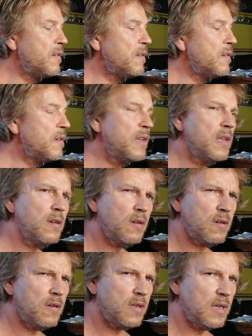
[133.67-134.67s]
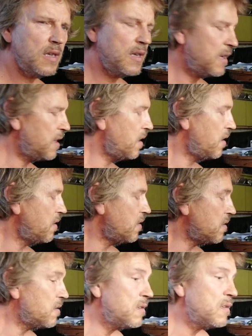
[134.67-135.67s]
Honey, honey,
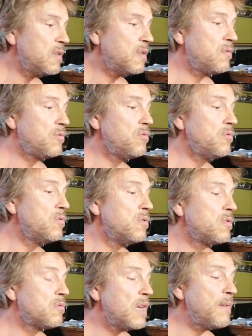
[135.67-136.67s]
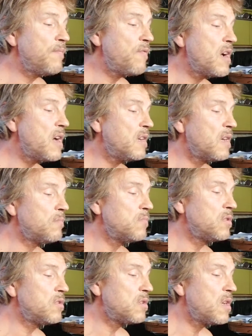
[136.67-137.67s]
heard it through the grapevine. Not
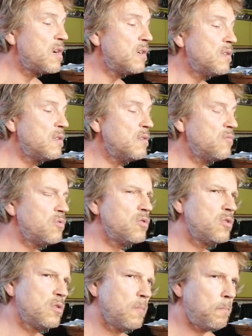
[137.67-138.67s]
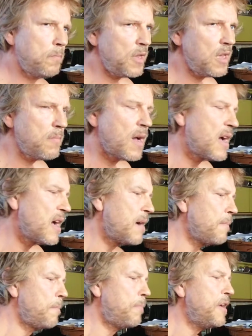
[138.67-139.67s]
much longer would you be my
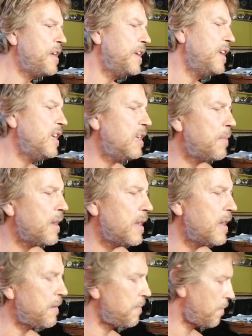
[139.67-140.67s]
baby.